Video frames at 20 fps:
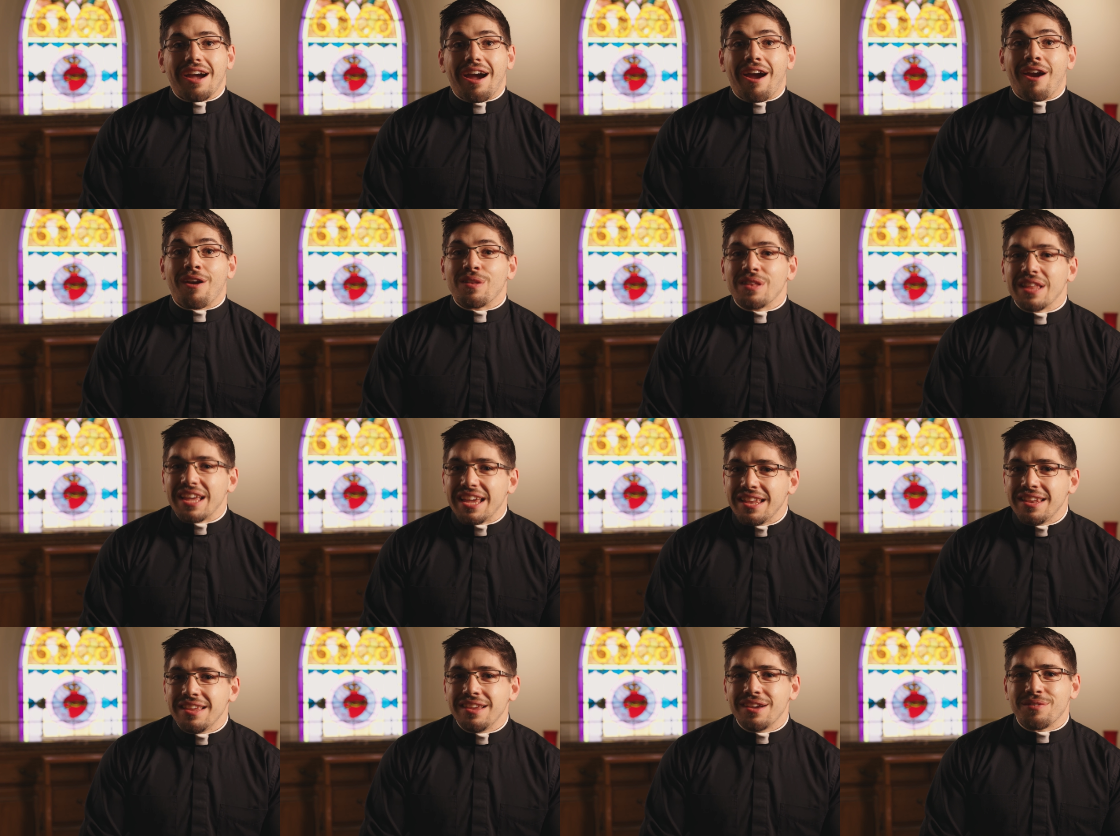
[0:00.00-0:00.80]
Our
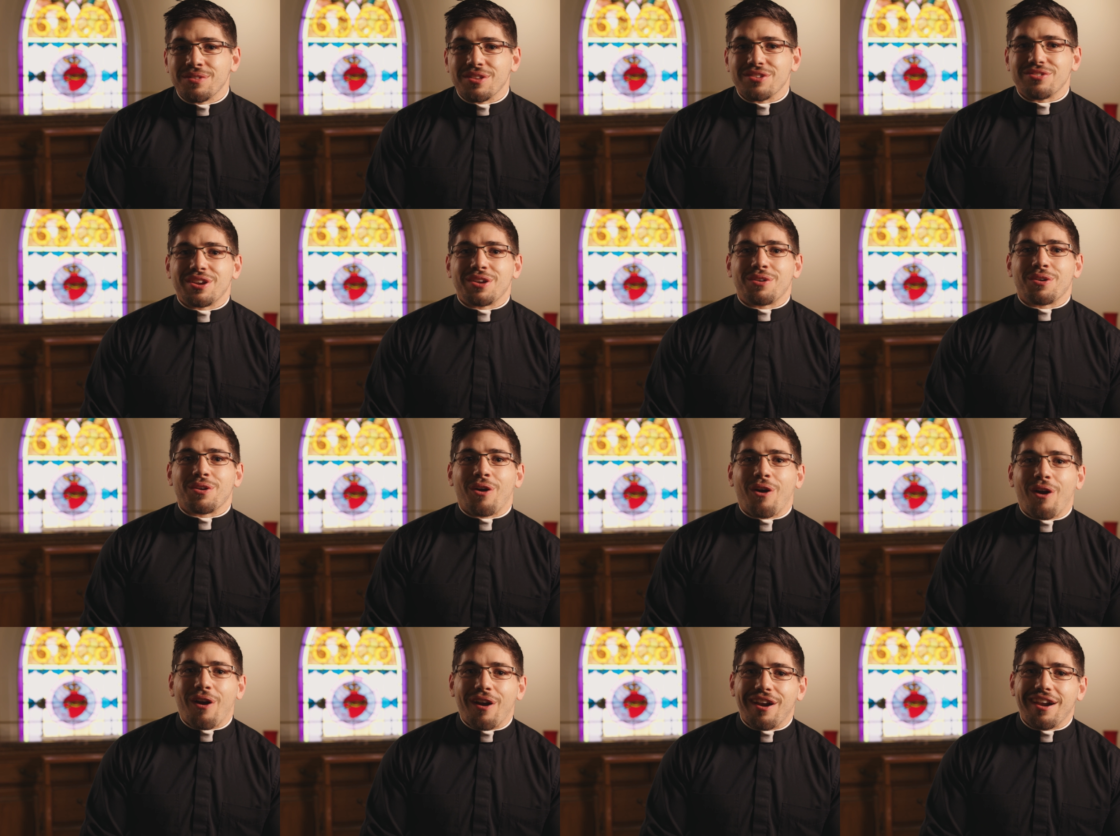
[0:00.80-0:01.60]
Lady of the Sacred
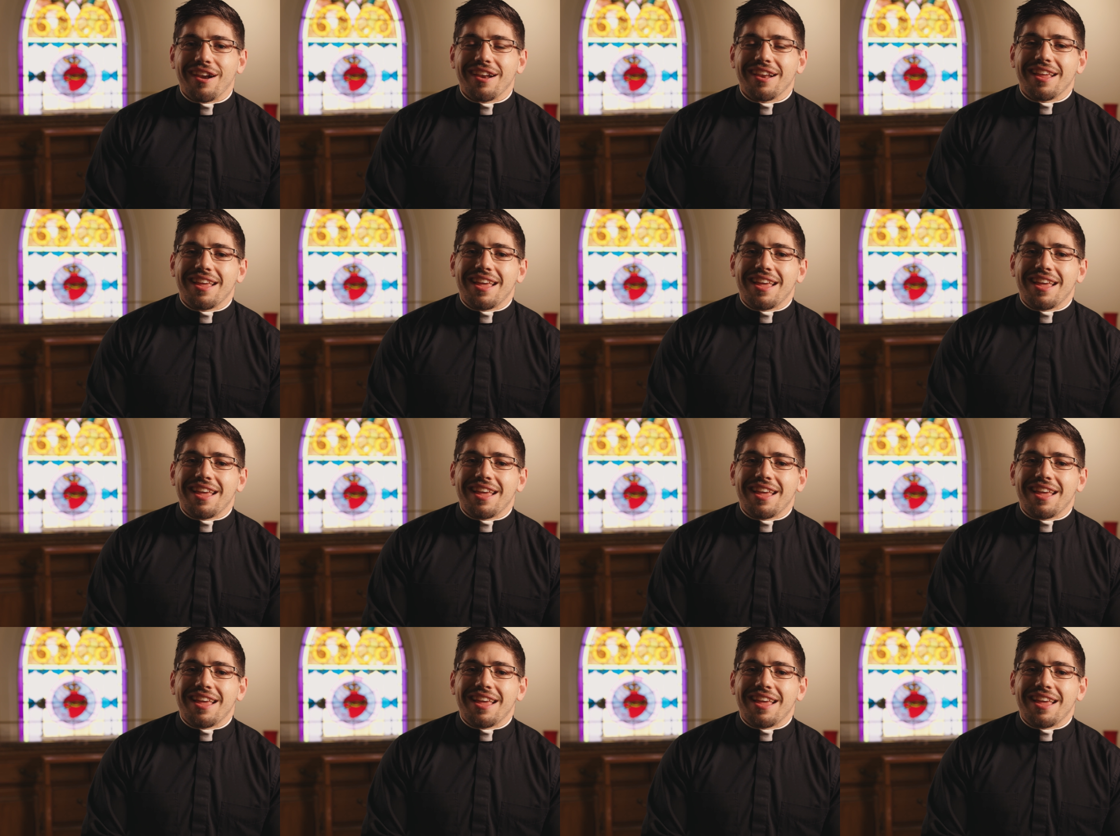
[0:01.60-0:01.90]
Heart.